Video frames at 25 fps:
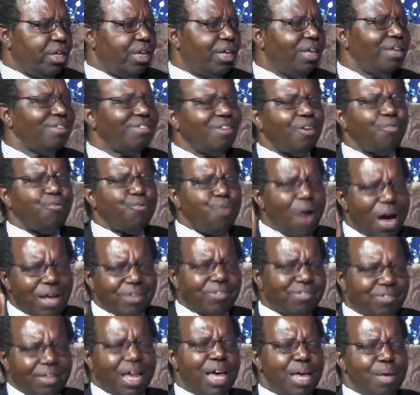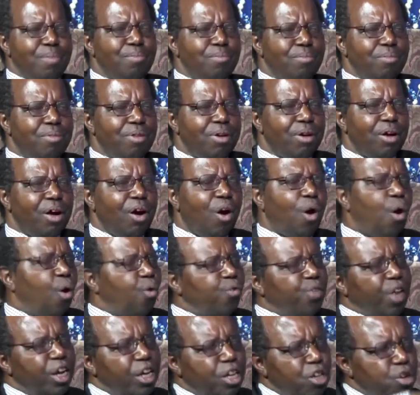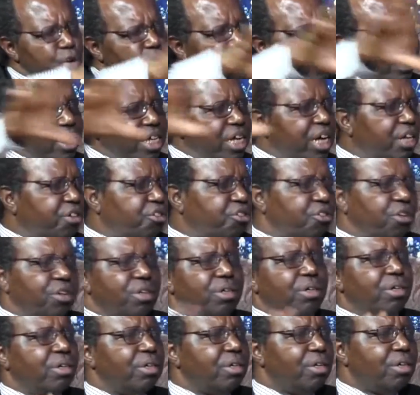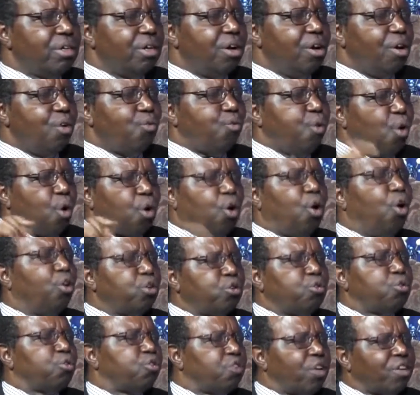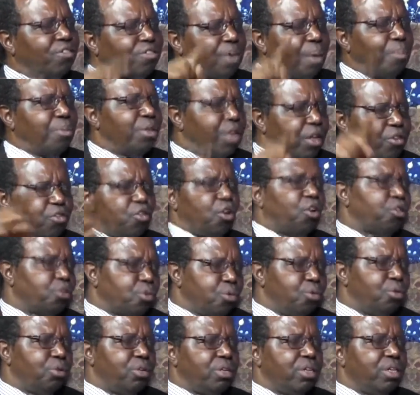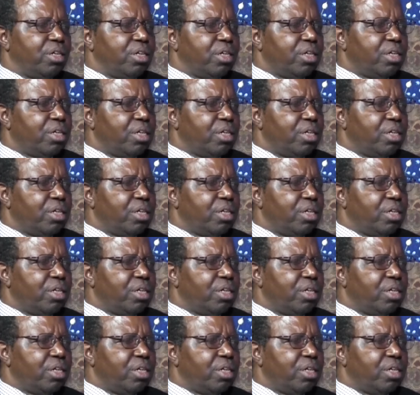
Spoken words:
It's the first time on the new creation for God to say something is not good.